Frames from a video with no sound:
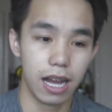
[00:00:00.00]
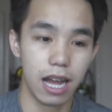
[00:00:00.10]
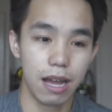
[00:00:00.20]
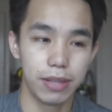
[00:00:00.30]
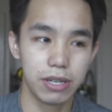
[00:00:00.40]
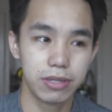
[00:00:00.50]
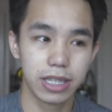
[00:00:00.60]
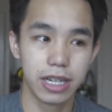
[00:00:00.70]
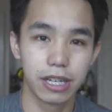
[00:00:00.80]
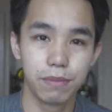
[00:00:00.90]
was
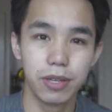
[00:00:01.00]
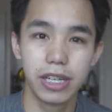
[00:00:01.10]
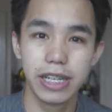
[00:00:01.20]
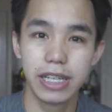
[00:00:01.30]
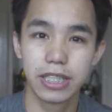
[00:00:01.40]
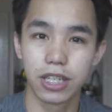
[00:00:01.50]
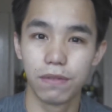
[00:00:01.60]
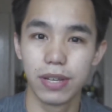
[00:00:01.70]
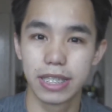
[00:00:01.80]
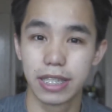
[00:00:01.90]
a community
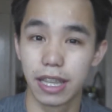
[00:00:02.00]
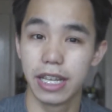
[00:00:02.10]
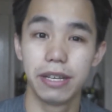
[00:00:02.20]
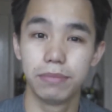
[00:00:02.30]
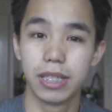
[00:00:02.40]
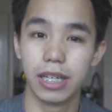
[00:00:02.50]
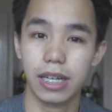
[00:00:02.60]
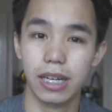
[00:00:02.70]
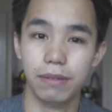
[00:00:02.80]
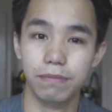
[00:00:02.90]
service themed
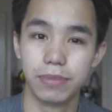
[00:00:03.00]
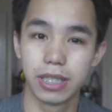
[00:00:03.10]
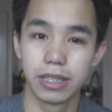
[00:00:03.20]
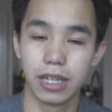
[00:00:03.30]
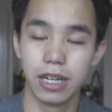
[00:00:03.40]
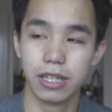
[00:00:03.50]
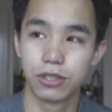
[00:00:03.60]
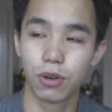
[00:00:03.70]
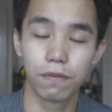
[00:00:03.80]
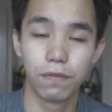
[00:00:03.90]

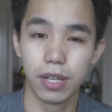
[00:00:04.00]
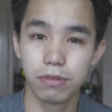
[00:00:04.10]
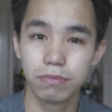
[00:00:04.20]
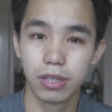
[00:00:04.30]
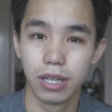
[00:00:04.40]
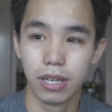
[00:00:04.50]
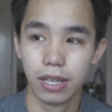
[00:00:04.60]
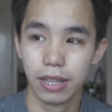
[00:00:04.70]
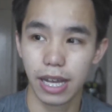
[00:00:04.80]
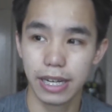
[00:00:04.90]
short film
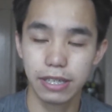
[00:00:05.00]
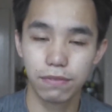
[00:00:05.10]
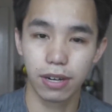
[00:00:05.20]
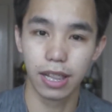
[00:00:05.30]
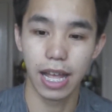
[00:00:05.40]
that I did for